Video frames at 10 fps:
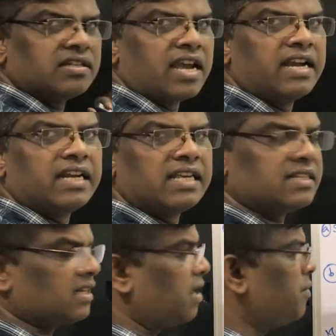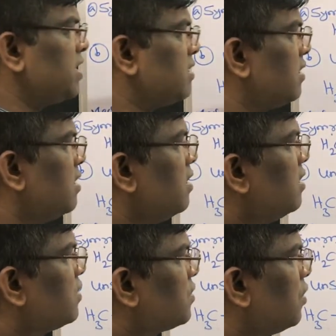scientist, chemist.
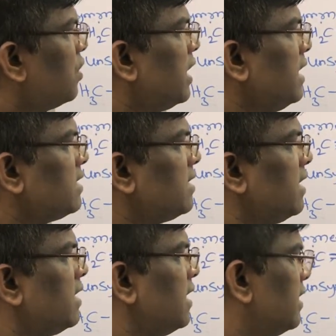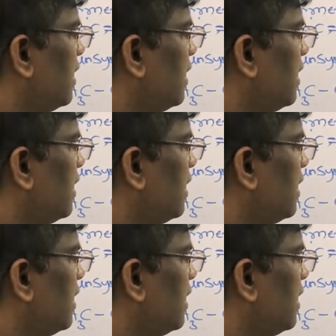So he stated